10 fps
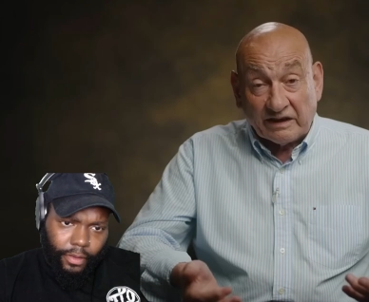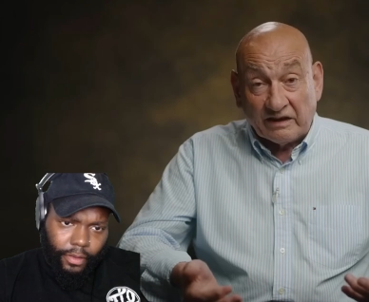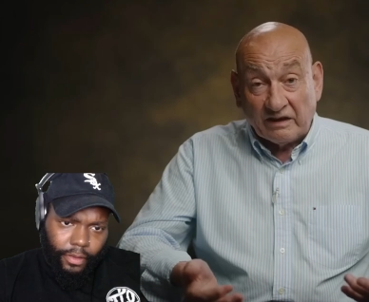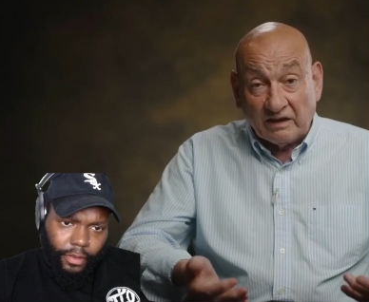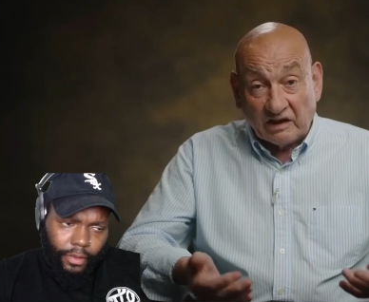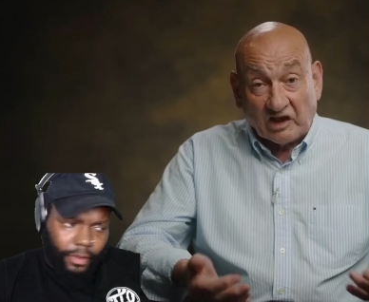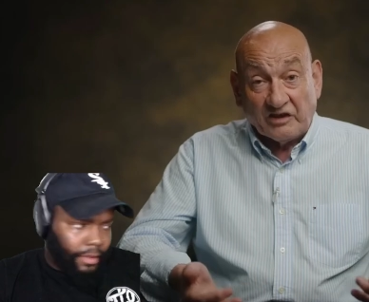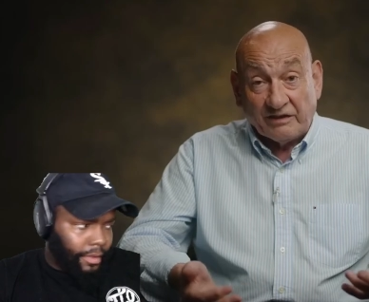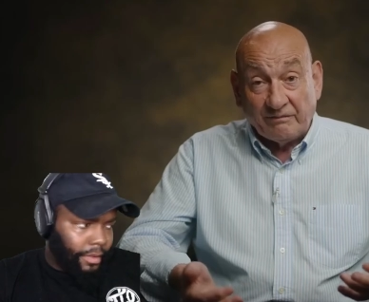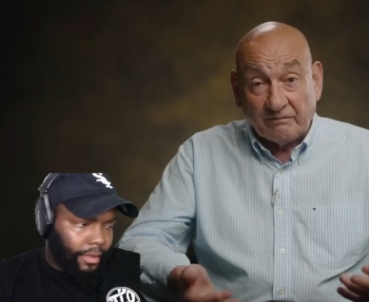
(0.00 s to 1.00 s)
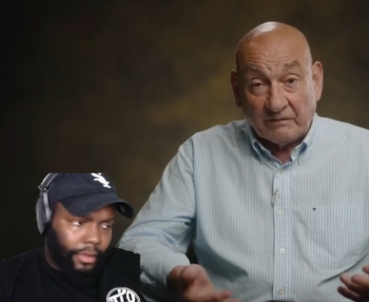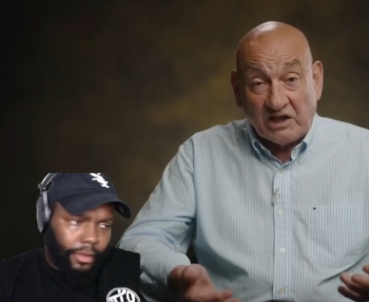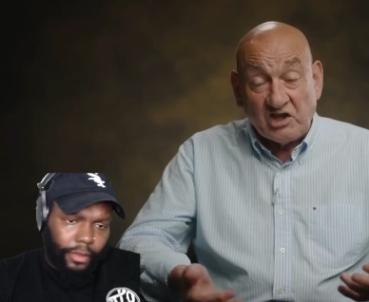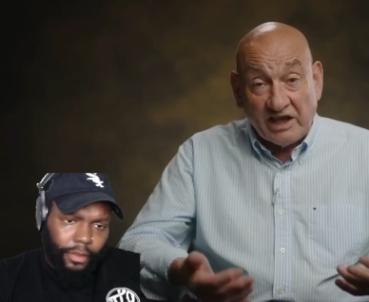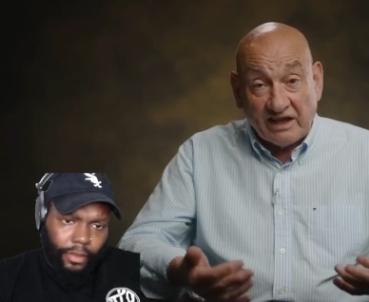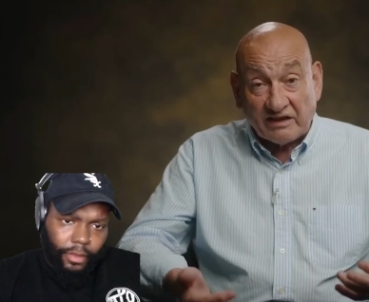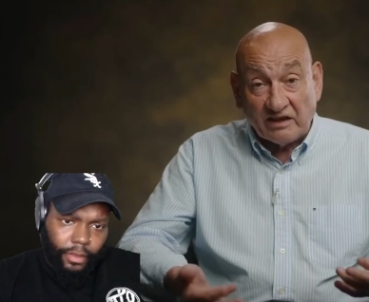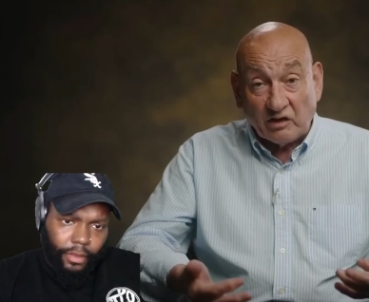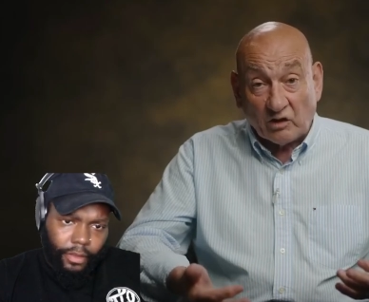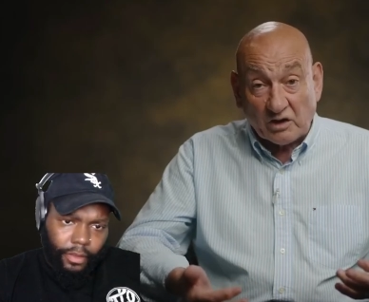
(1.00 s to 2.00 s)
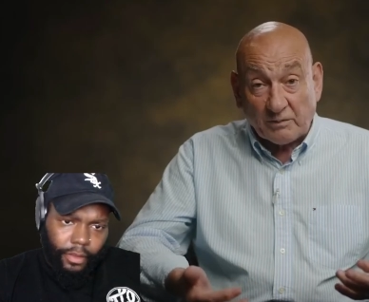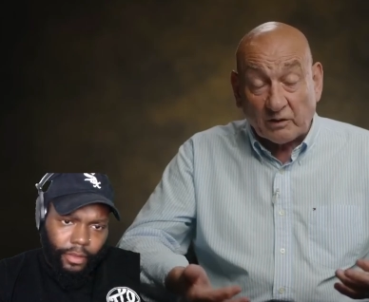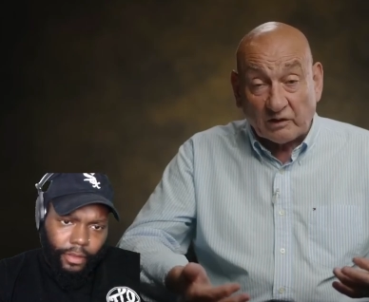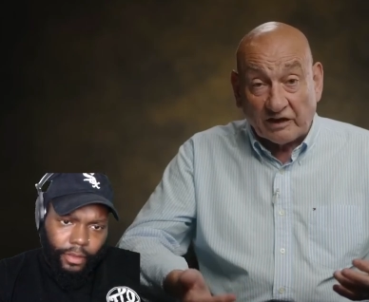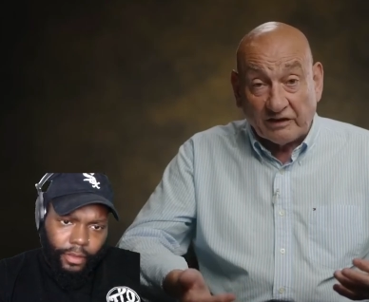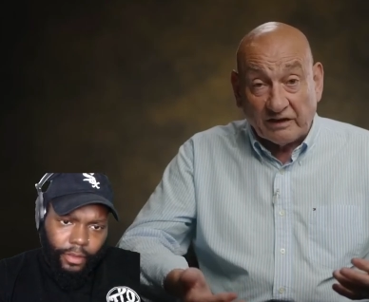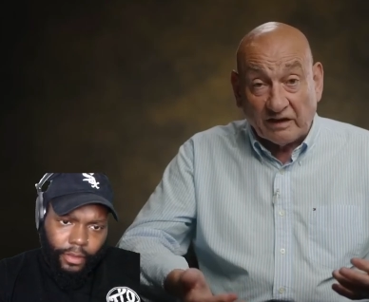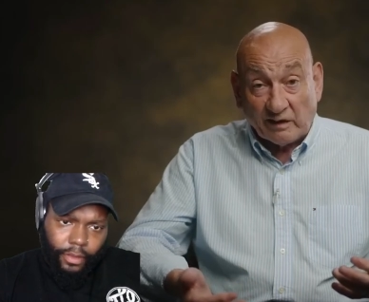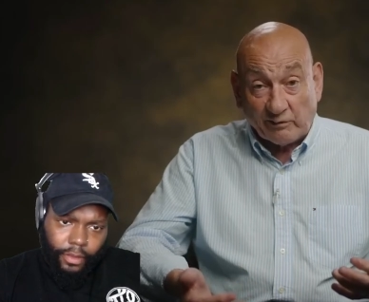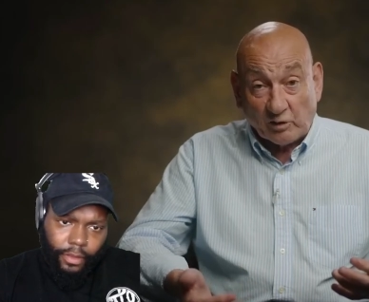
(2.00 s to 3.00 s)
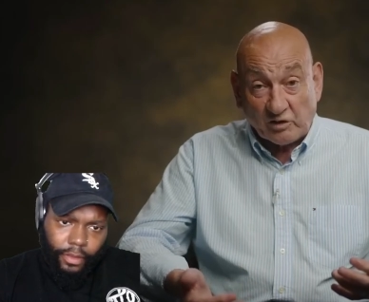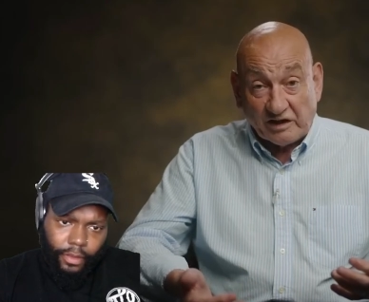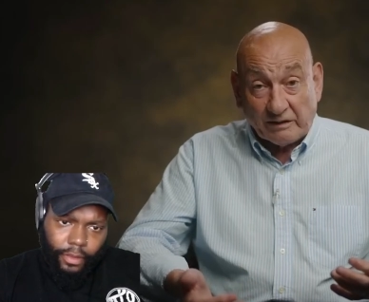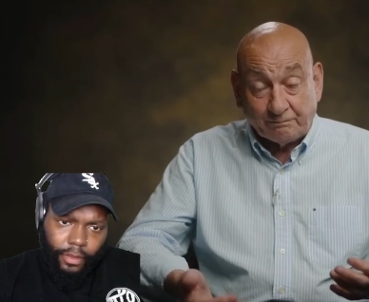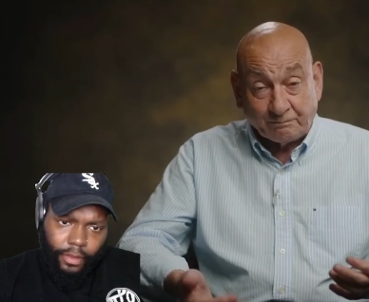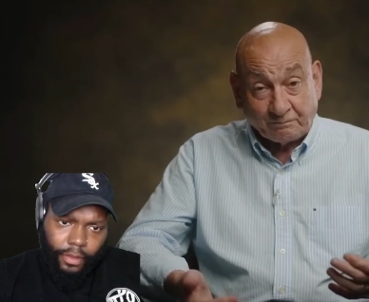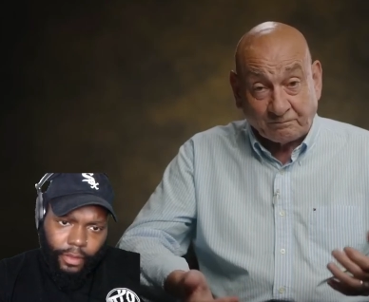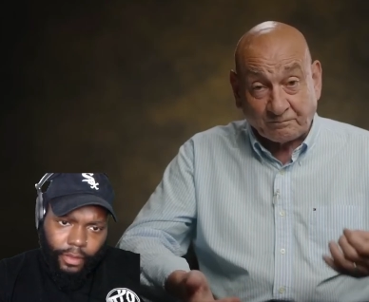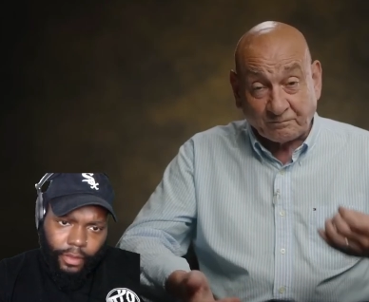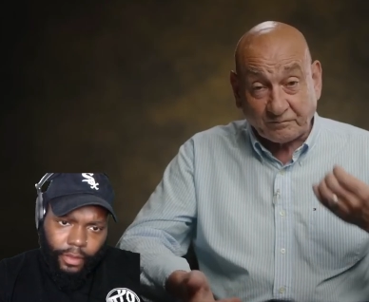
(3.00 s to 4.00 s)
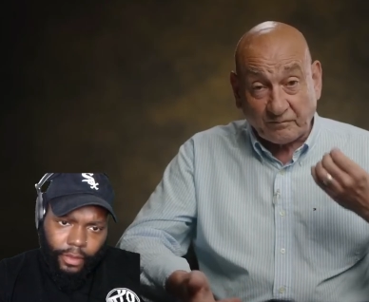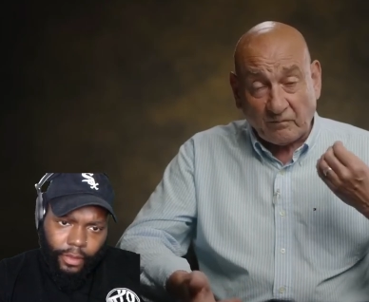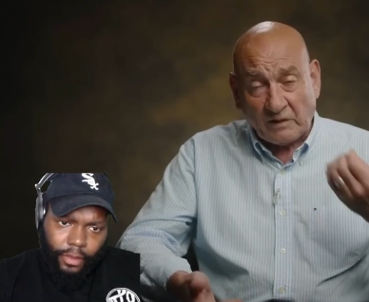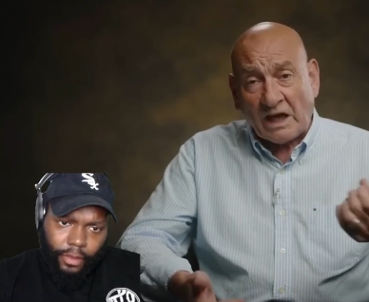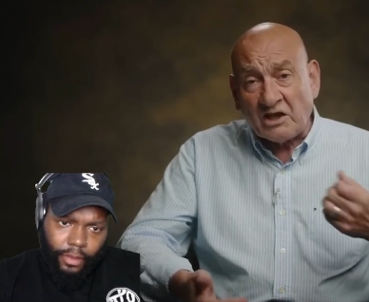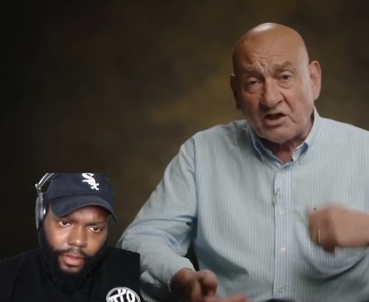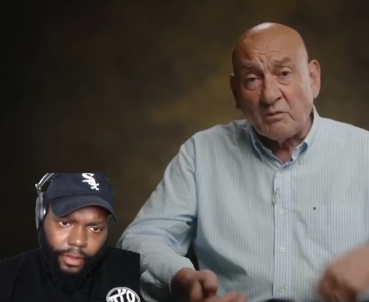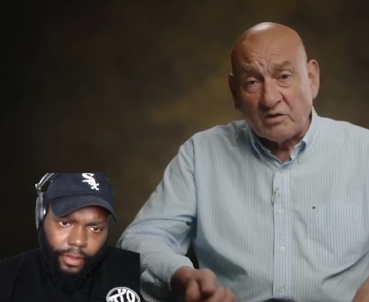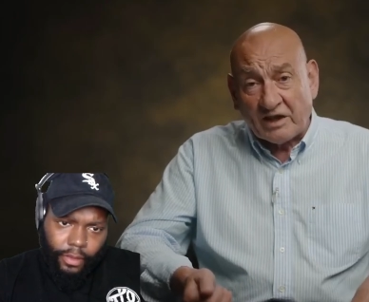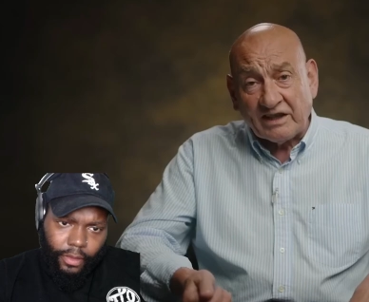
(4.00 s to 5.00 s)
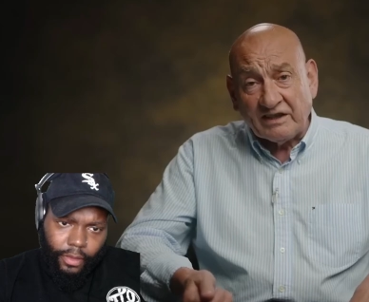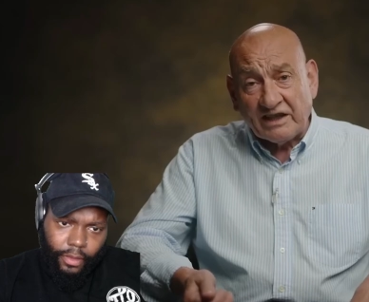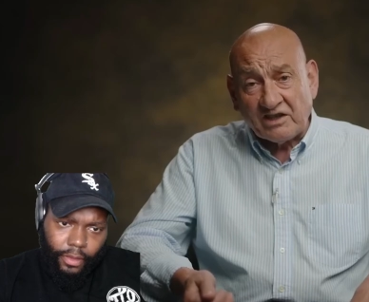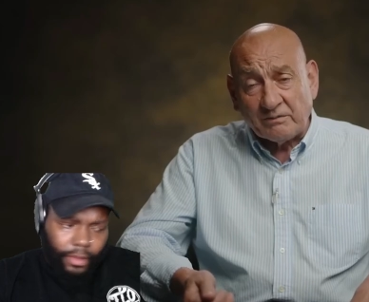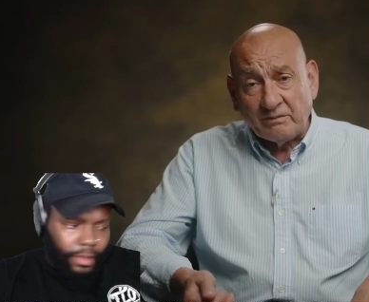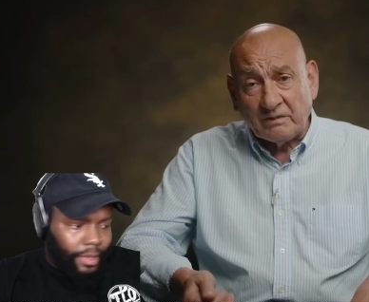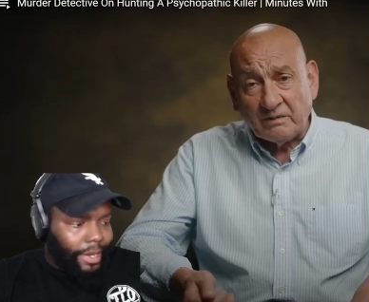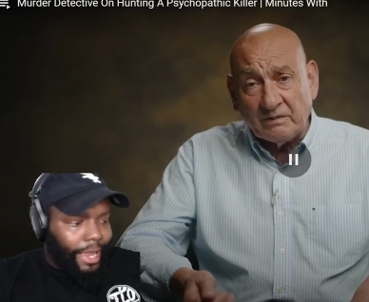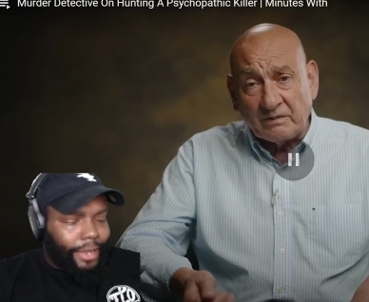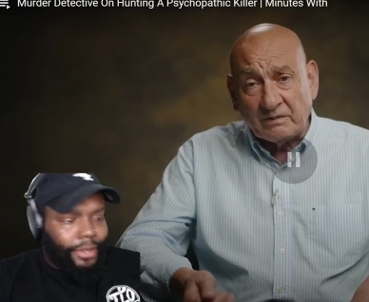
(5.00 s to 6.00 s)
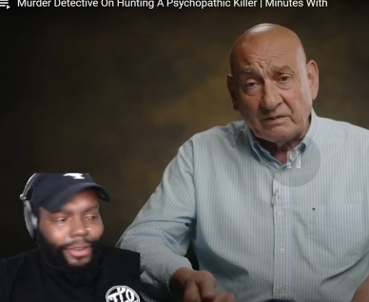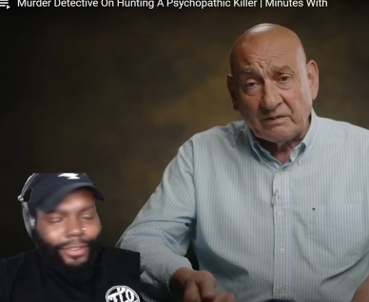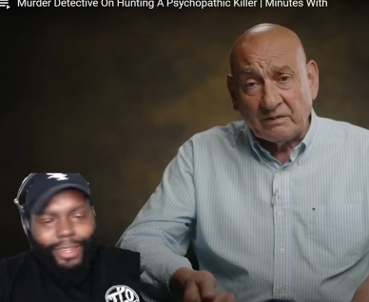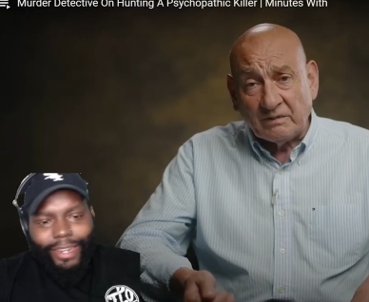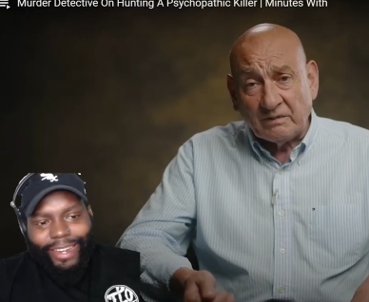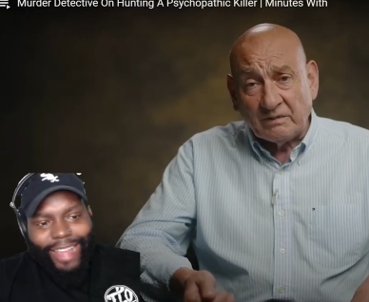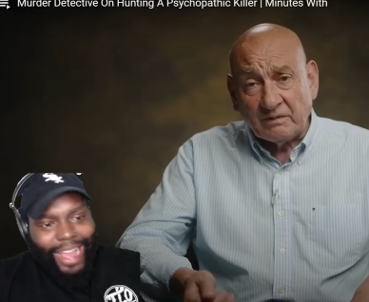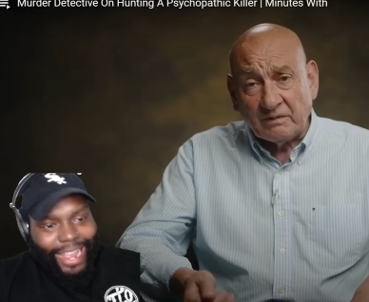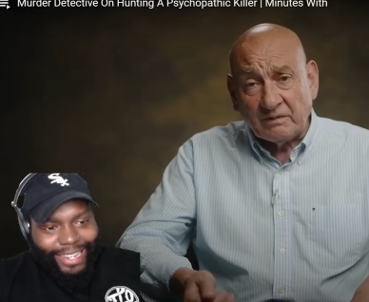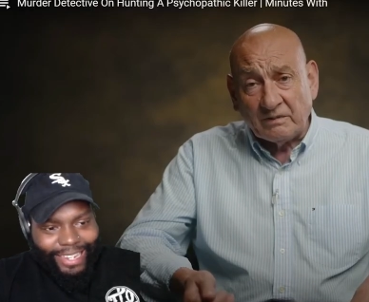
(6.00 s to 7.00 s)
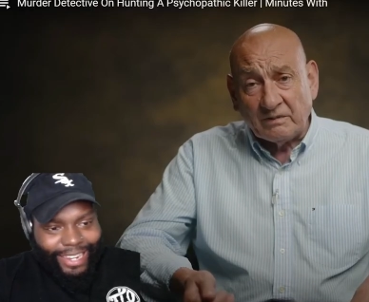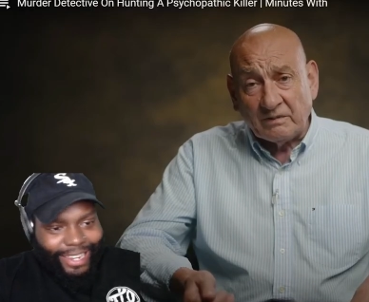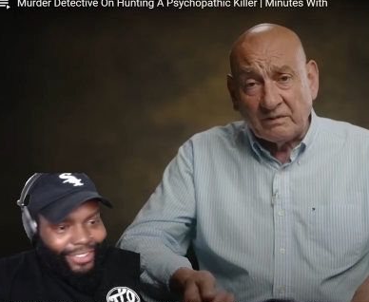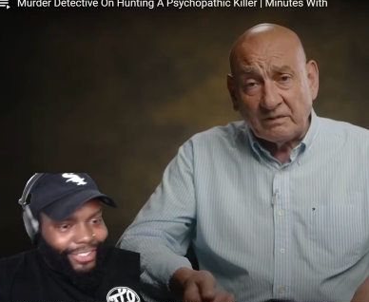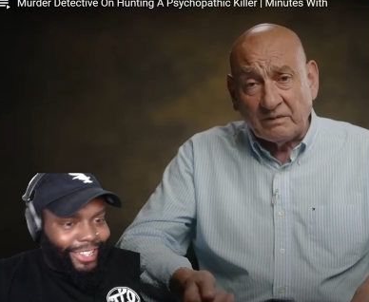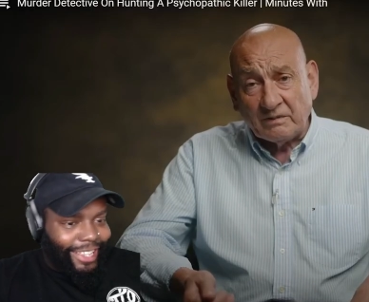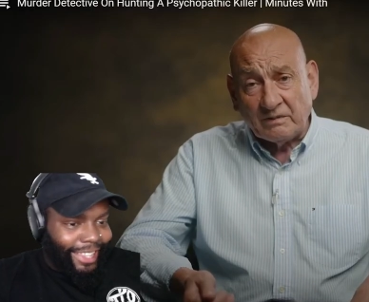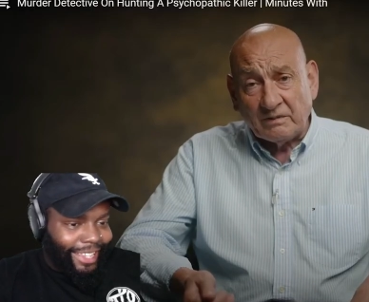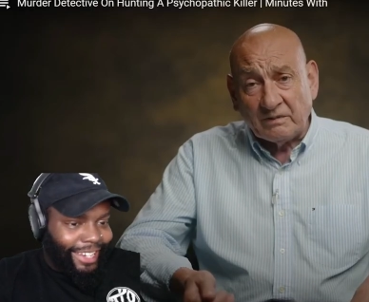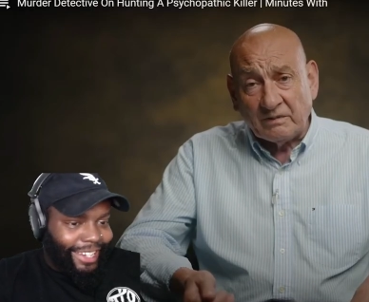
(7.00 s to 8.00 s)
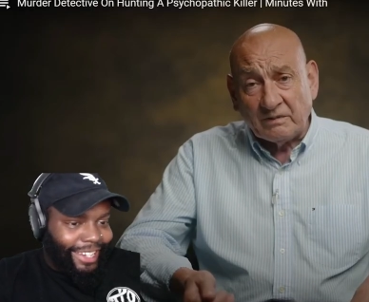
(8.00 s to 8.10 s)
Speaker 1: in London. He checked into a hospital in London in a false name. And someone recognised him.
Speaker 2: Like, you don't need an ID or nothing?